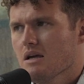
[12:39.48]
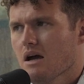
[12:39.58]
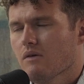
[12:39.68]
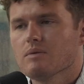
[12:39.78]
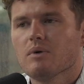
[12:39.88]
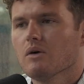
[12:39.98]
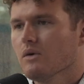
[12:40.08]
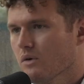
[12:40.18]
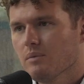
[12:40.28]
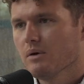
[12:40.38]
Obviously we all
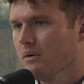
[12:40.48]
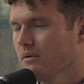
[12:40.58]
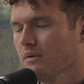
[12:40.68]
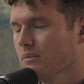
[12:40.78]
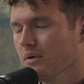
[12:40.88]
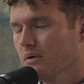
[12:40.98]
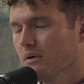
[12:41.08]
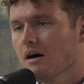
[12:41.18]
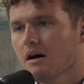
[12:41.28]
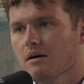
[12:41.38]
know who Boohoo
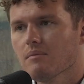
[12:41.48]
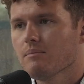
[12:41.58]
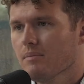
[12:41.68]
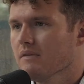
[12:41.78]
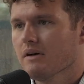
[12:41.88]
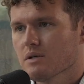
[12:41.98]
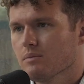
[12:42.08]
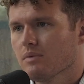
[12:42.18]
are, big fashion